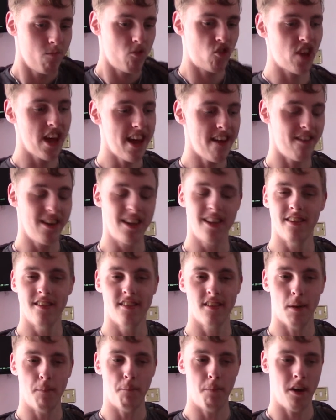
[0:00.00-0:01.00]
scary in
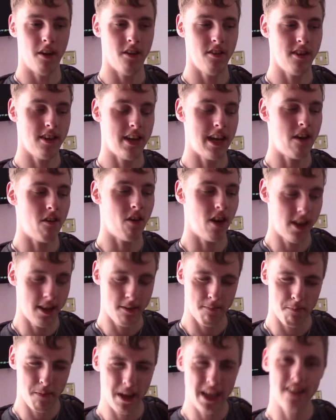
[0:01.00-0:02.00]
some parts. Now, I
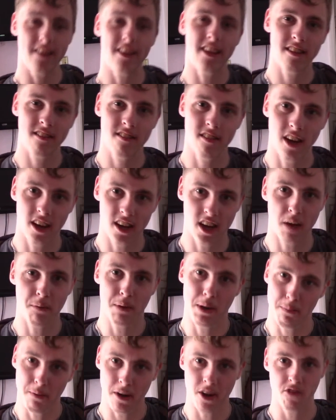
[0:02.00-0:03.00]
admit that a
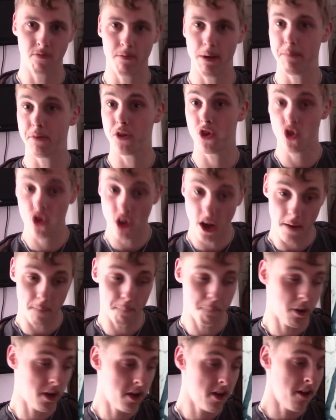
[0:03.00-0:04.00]
couple of parts made me
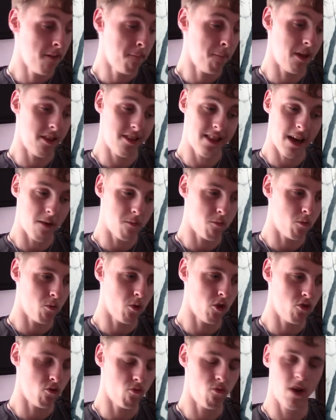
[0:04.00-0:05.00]
jump, but that
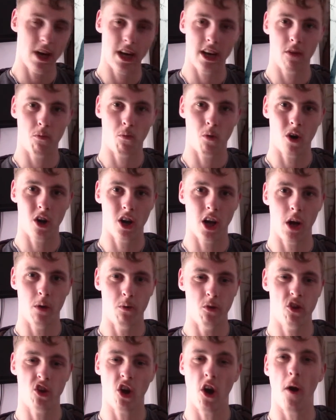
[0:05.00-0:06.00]
wasn't really what I
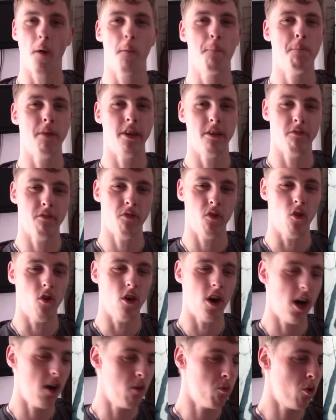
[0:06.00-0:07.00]
was hoping
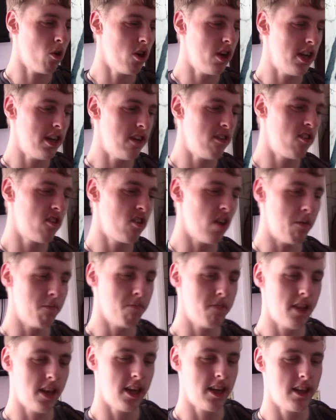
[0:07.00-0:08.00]
for. I wanted
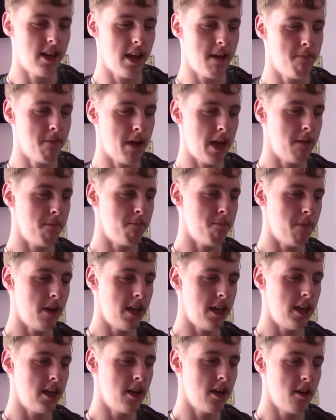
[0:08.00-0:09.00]
something that made
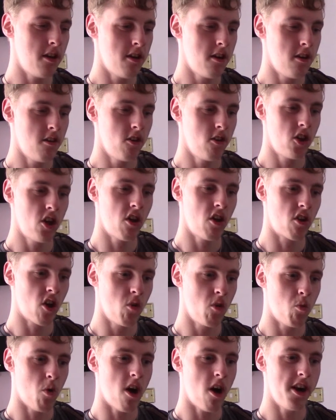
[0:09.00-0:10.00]
me, you know,
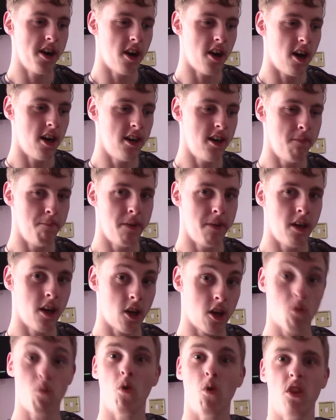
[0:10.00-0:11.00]
go wide-eyed and be
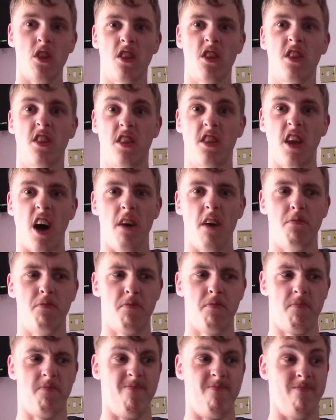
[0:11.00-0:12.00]
like, what
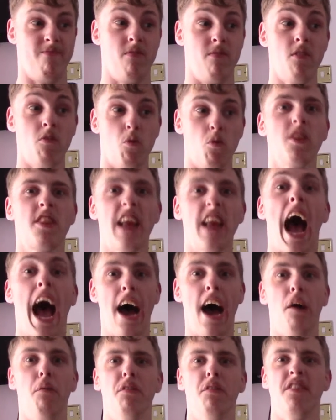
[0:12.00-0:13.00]
the
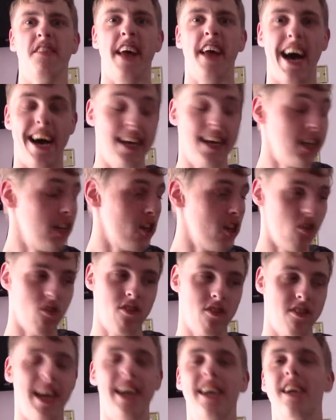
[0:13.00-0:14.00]
hell was that? You know,
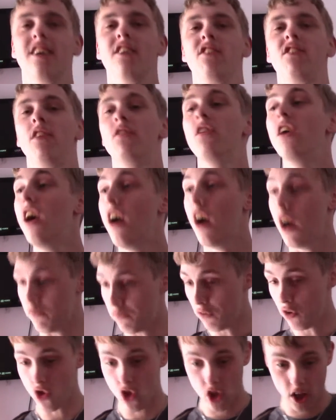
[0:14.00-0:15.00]
that kind of stuff.
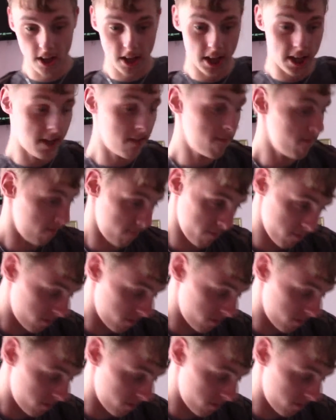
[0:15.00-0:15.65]
Unfortunately,